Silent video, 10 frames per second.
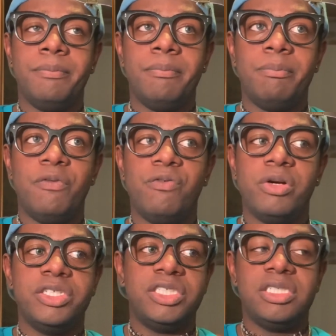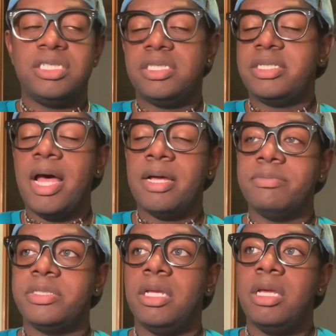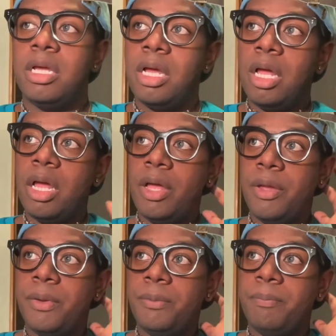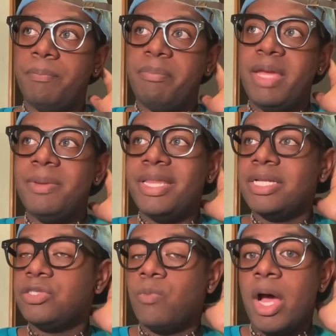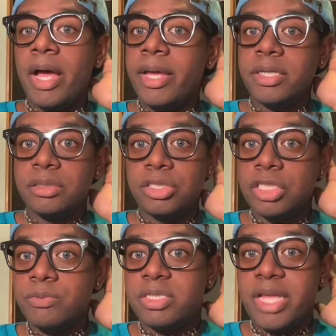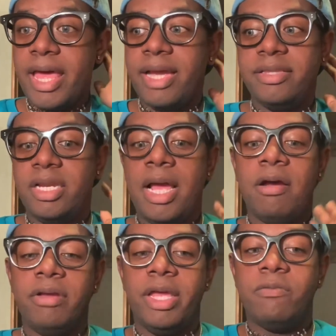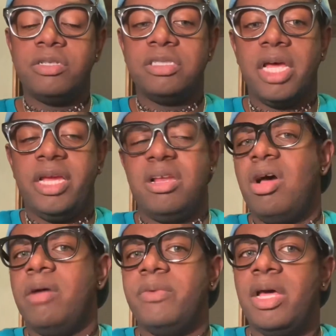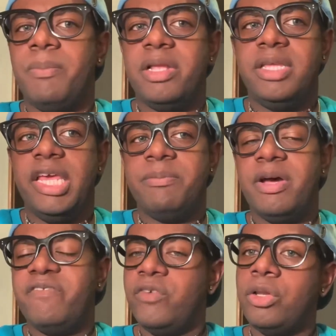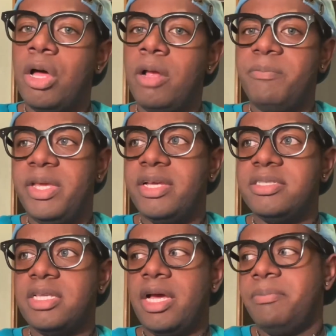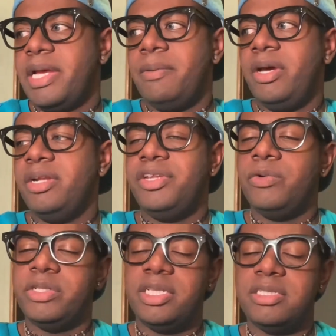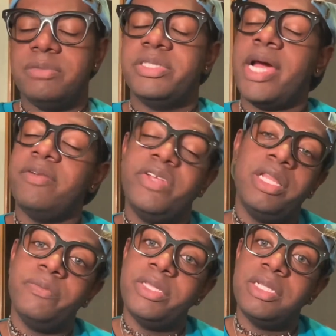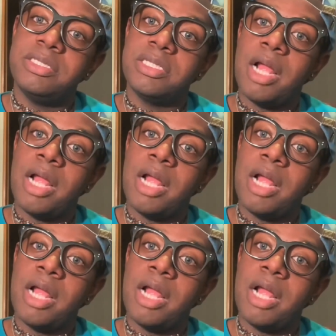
before she just stopped, maybe that's why she was acting out and was like, no, I'm not about to give my full on because I'm not going to deal with this. I'm tired of dealing with this.